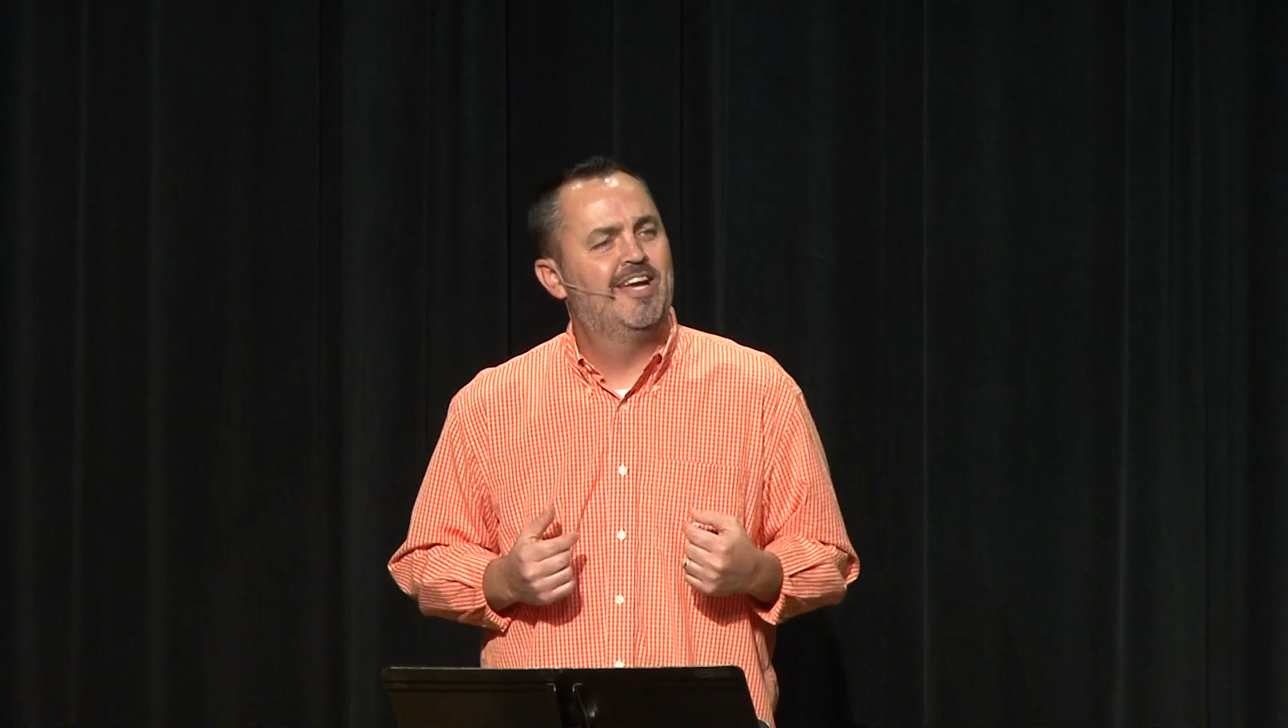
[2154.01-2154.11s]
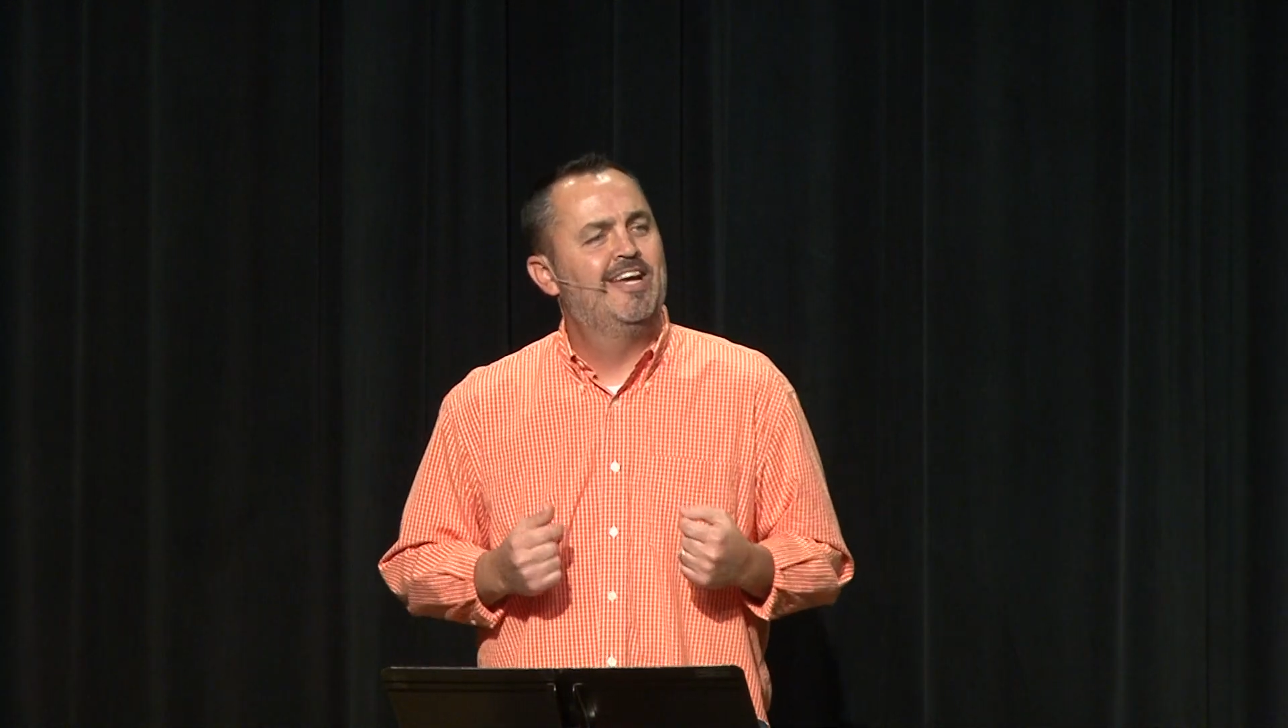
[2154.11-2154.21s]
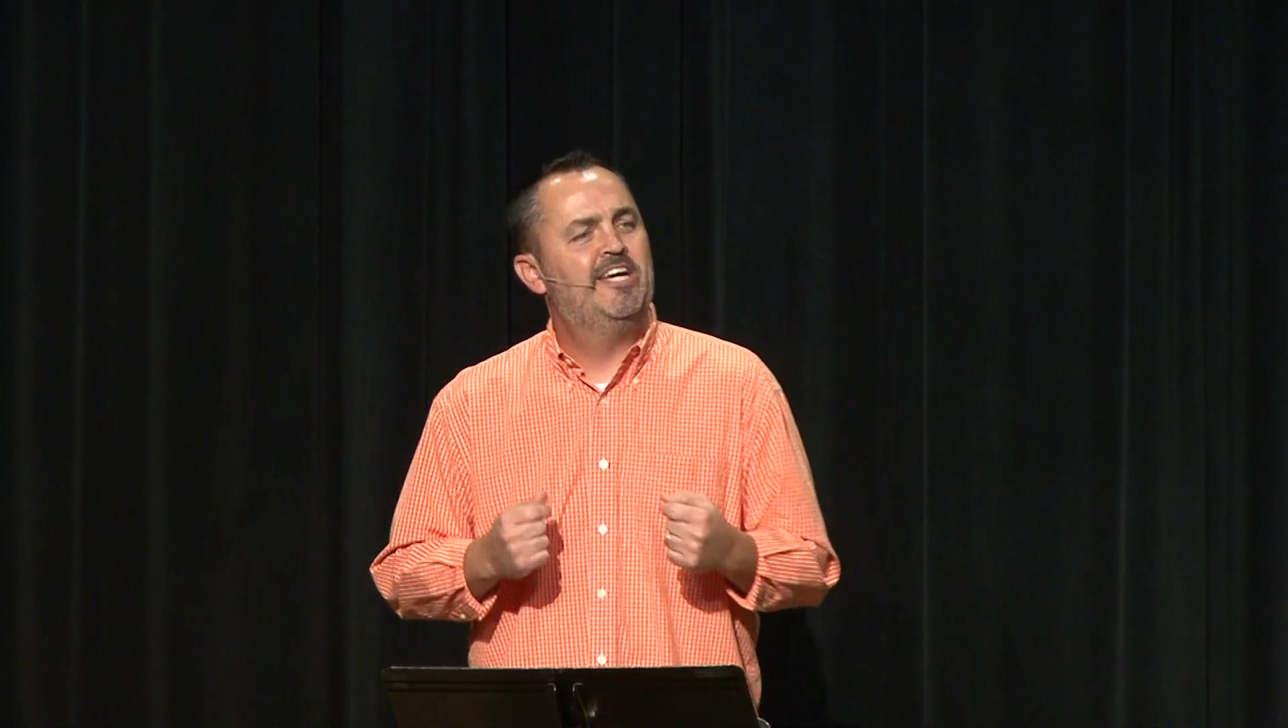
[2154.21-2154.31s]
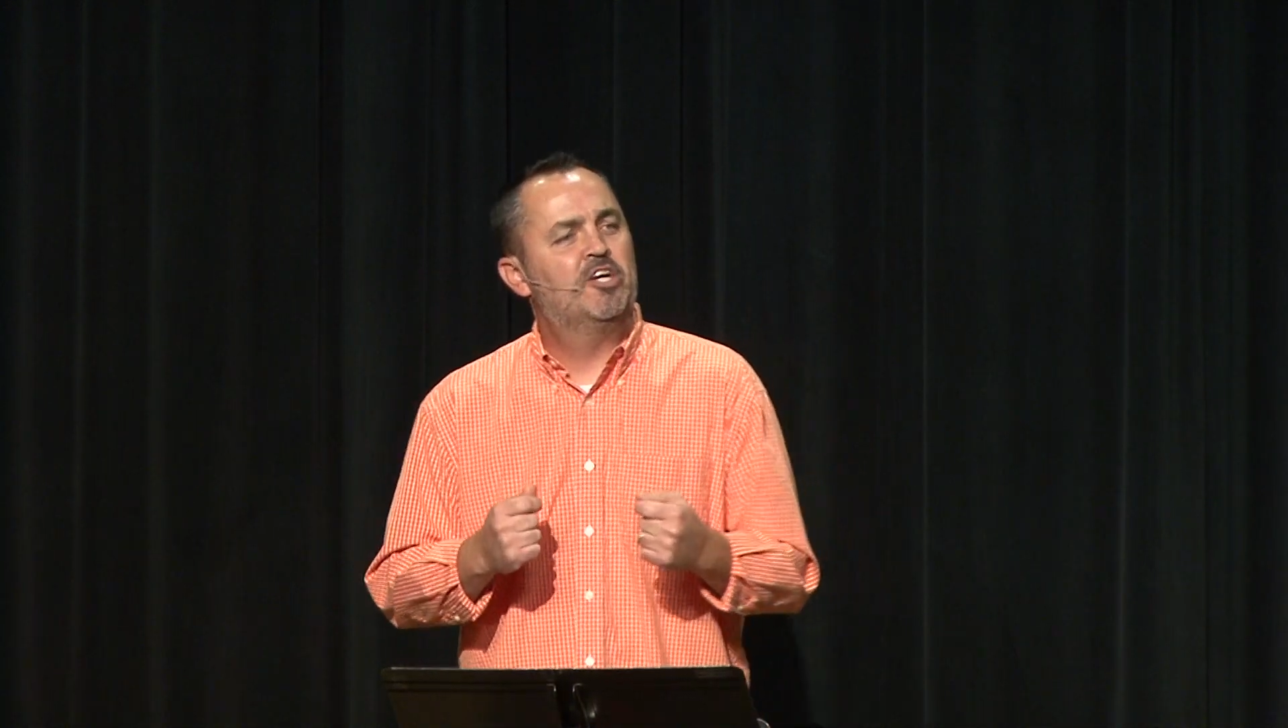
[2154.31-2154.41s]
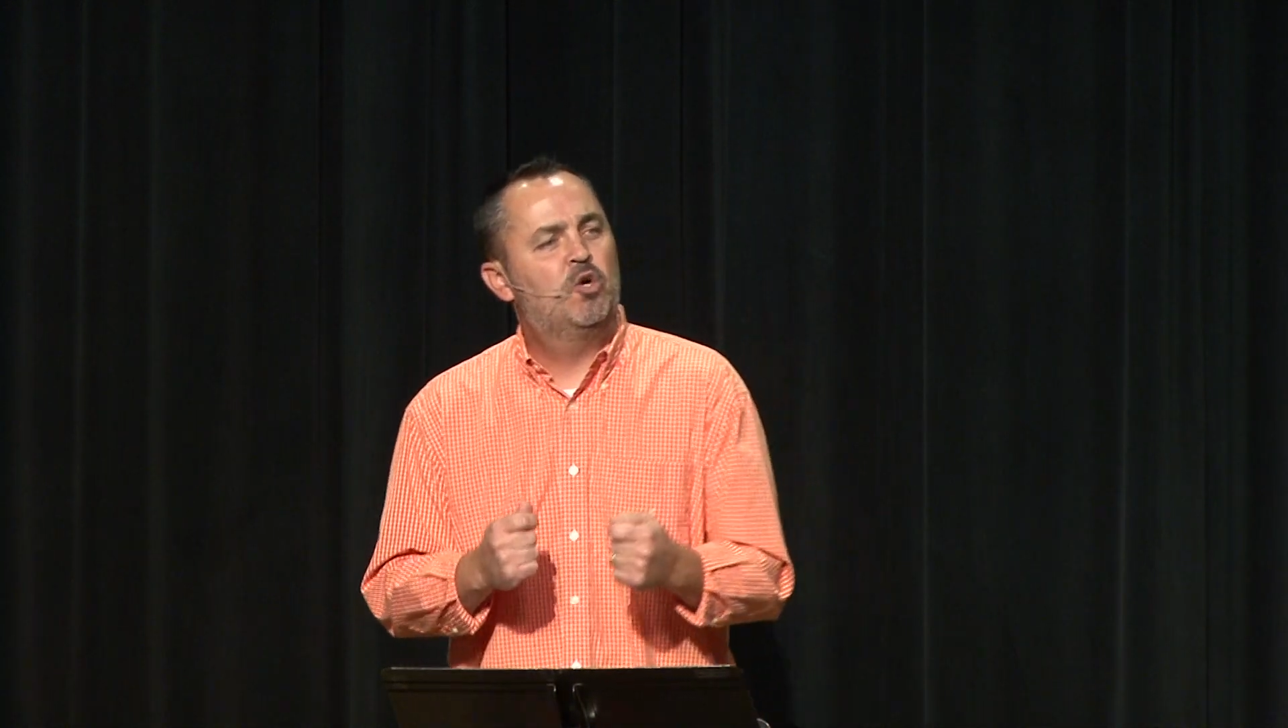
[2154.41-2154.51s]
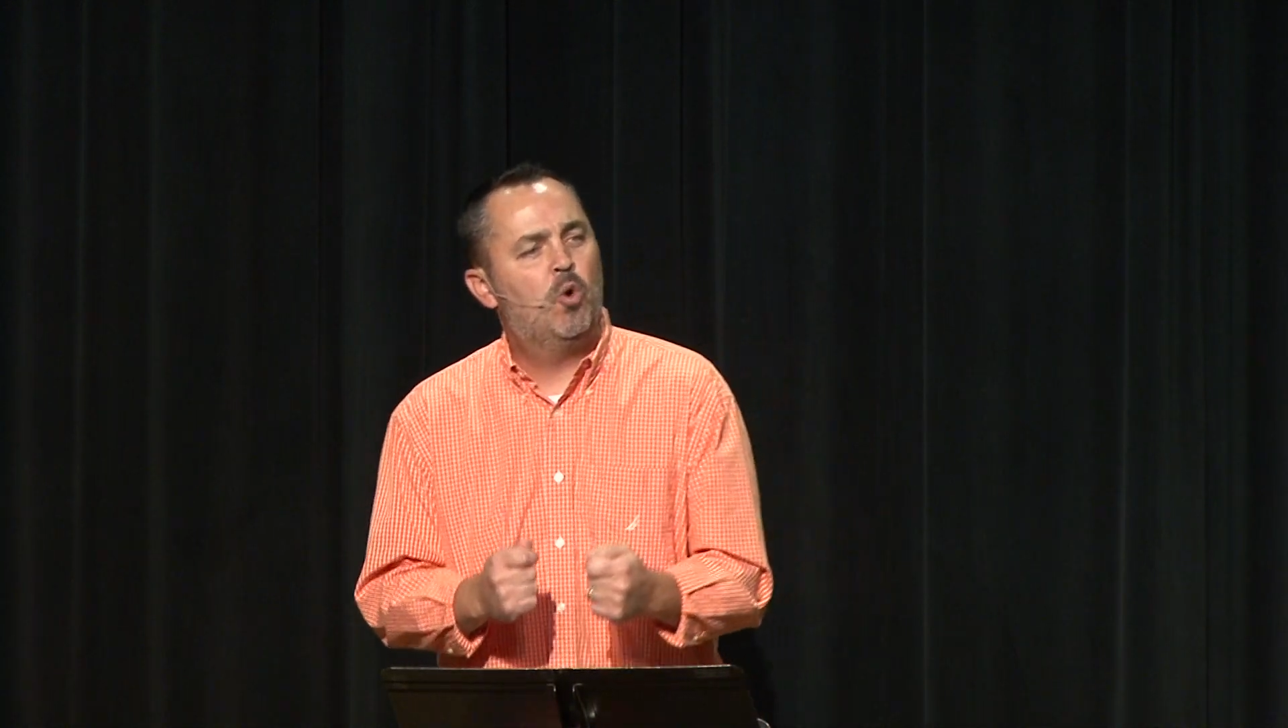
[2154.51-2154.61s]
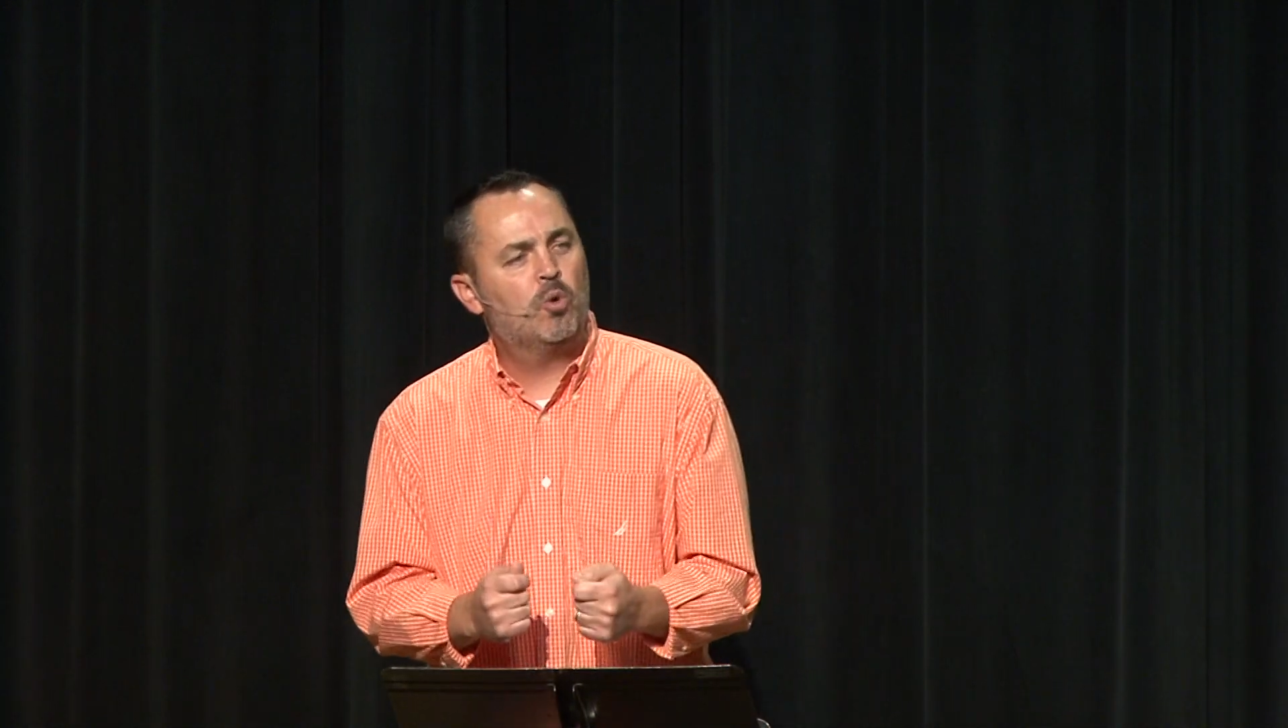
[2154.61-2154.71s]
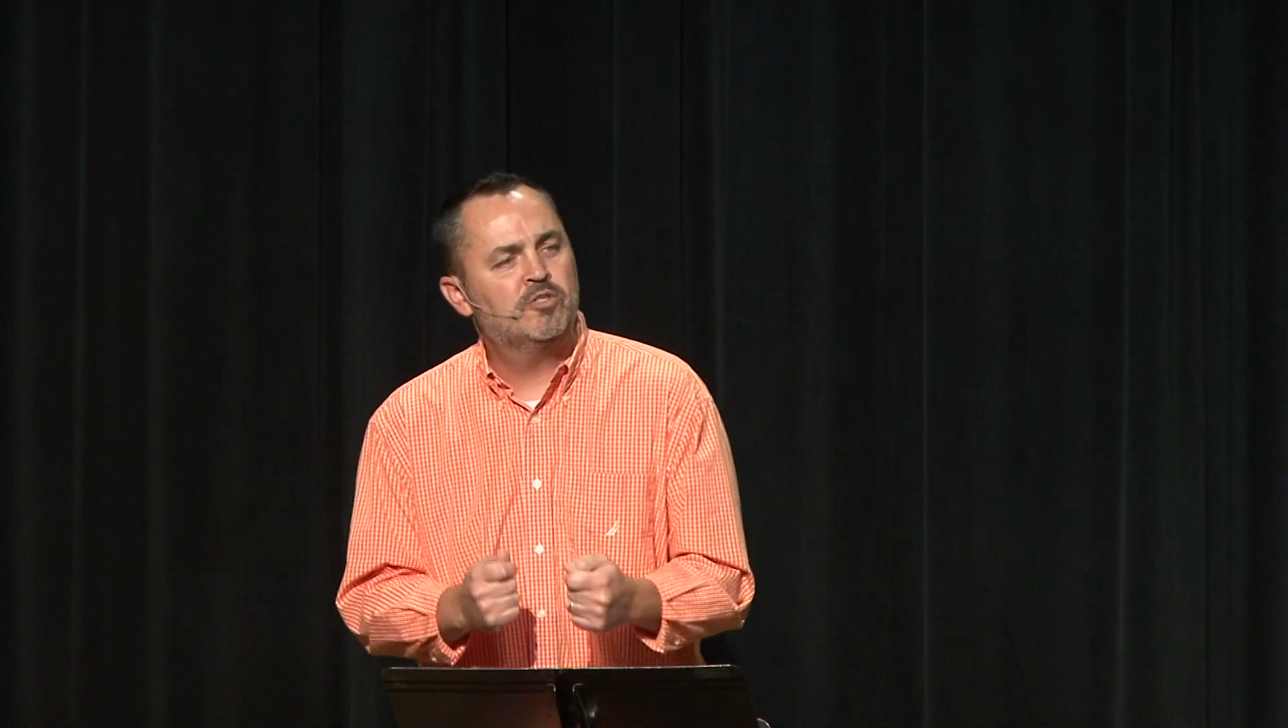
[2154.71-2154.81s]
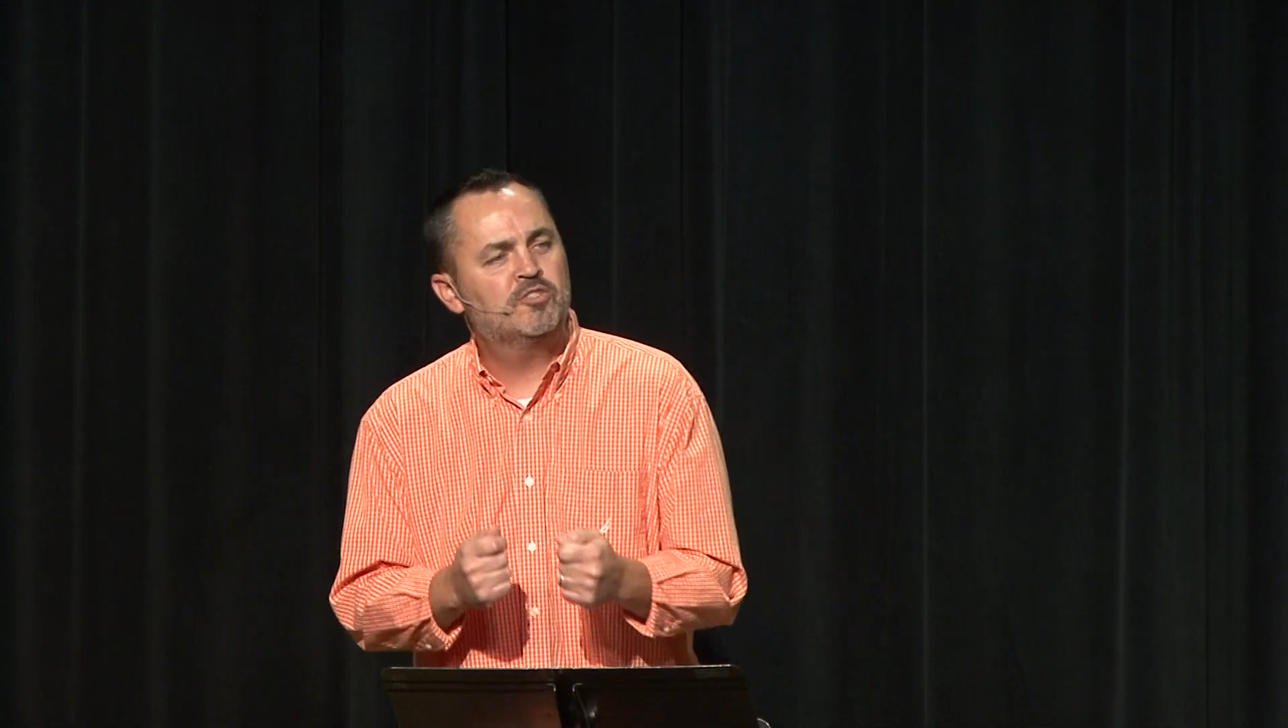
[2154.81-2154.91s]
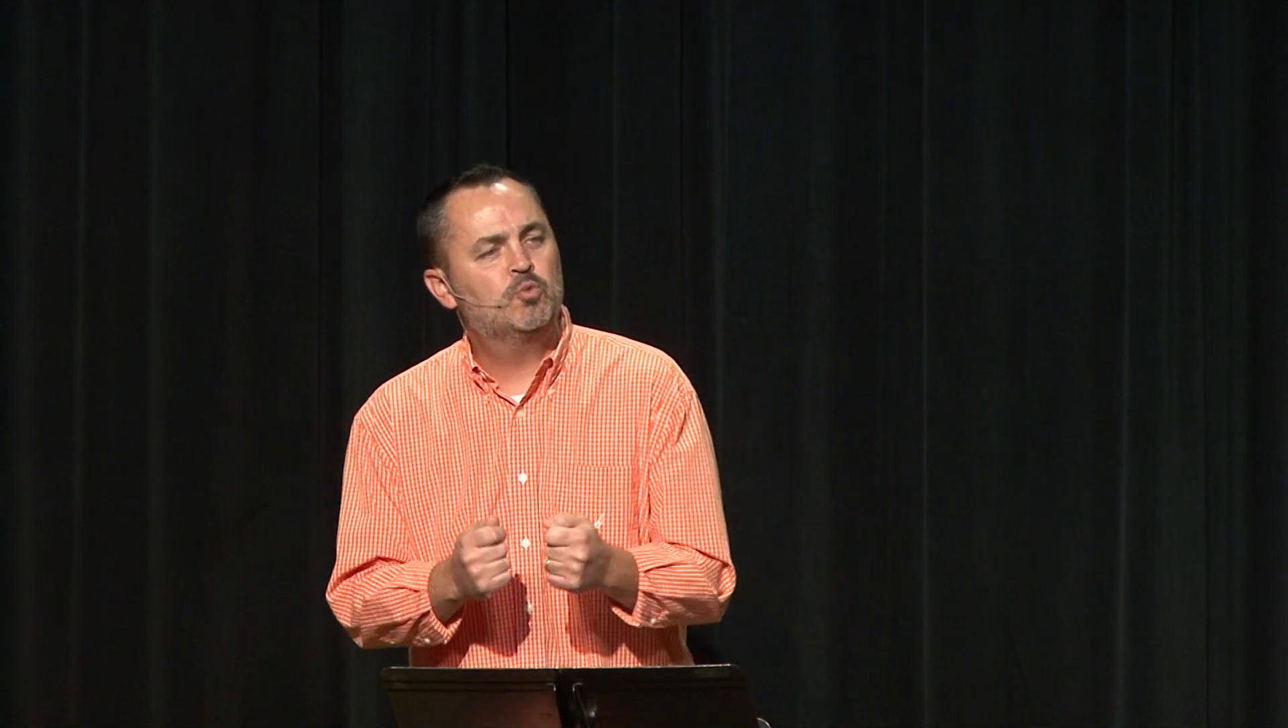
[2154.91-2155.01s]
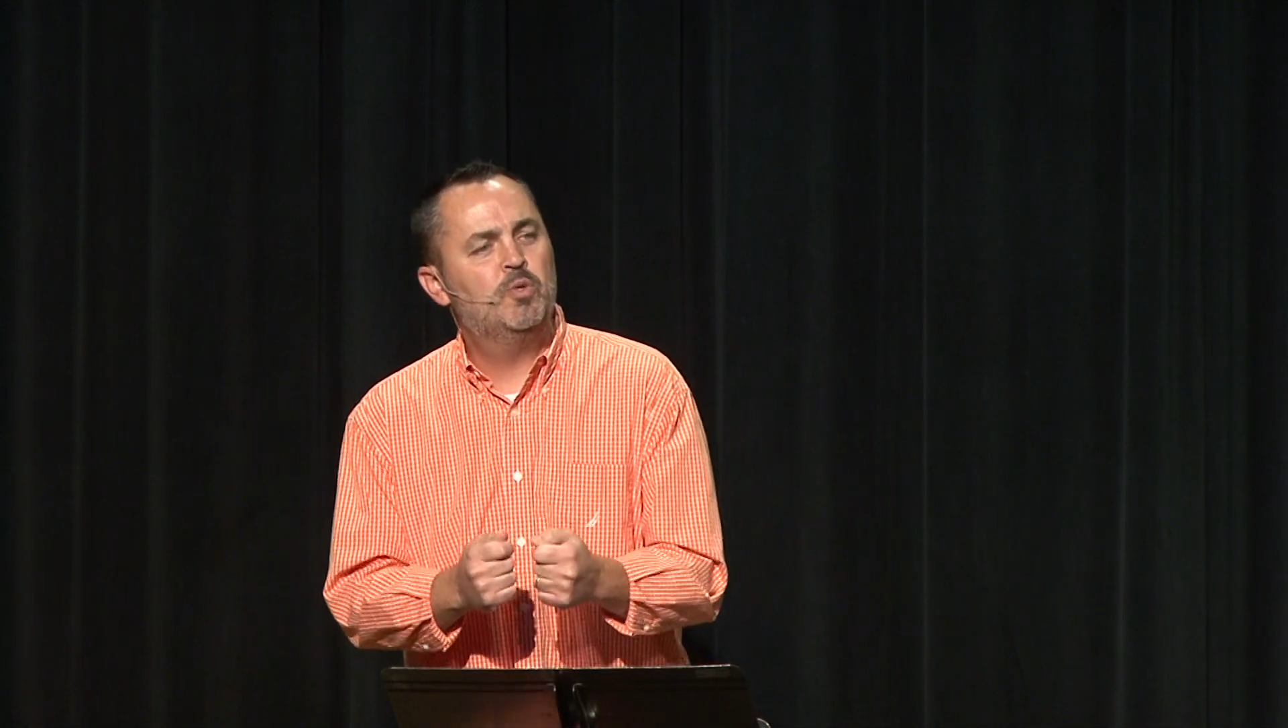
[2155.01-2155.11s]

in accordance